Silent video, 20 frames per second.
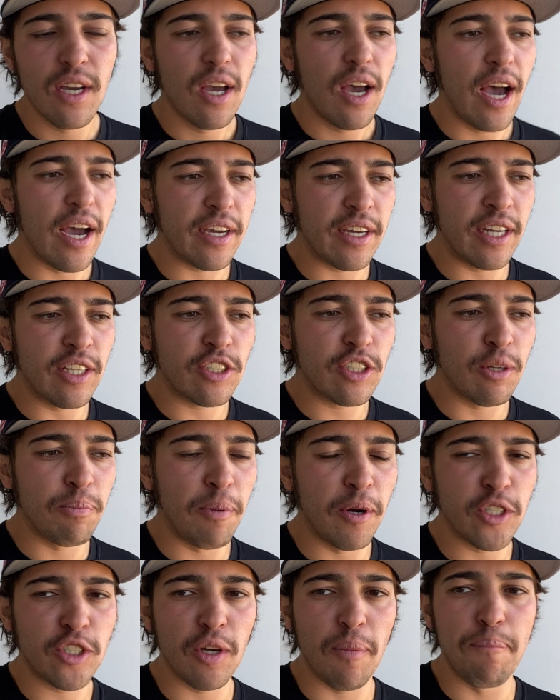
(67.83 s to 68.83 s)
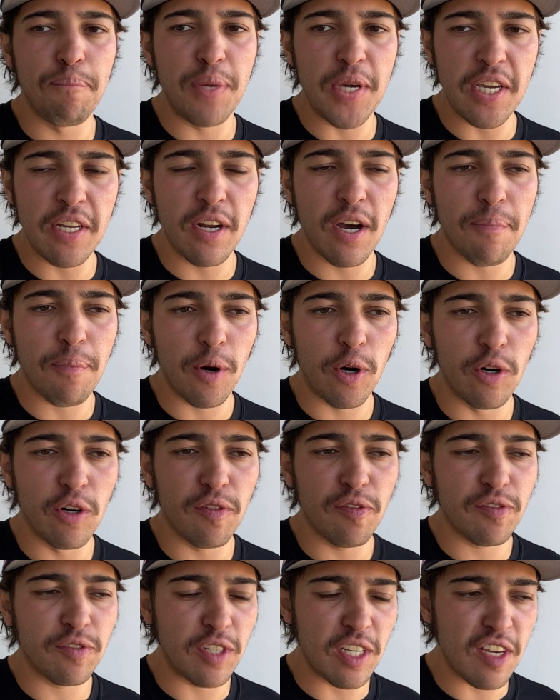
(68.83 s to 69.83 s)
against a bunch of beat-up, hurt
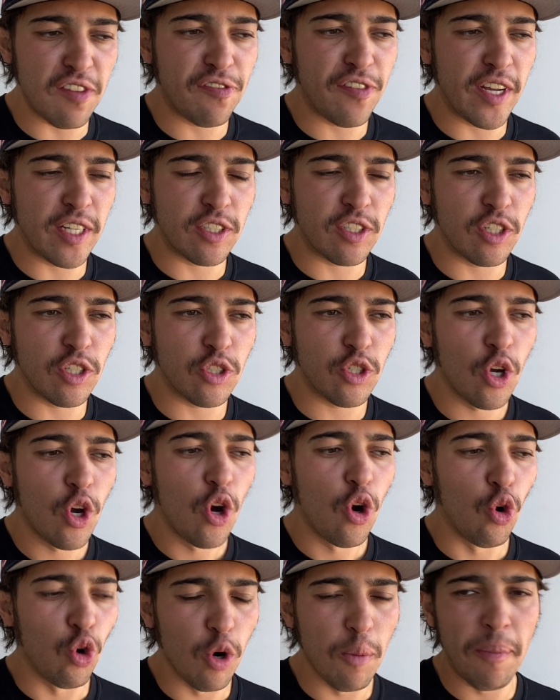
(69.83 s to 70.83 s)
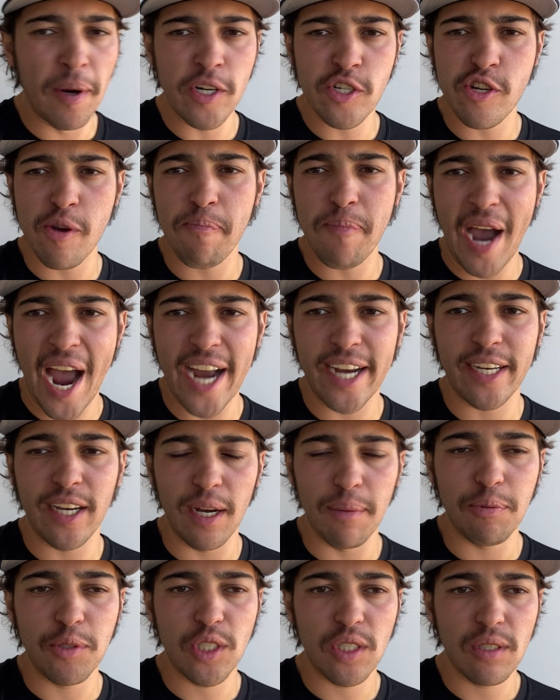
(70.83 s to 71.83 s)
defenses or a bunch of
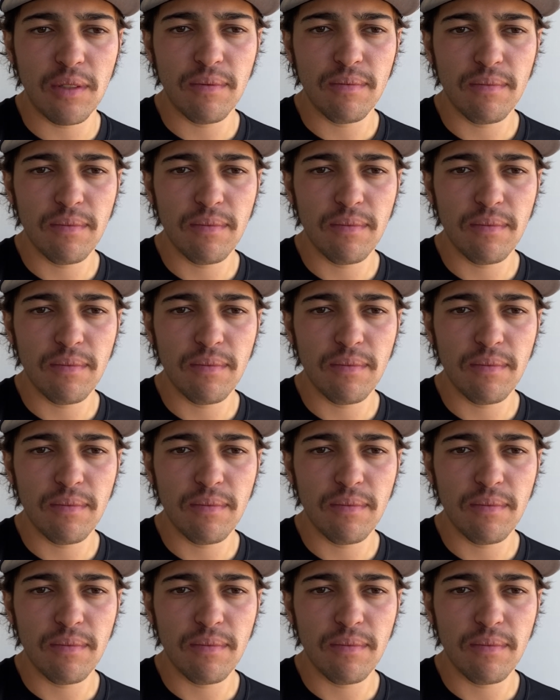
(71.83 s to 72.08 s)
backups?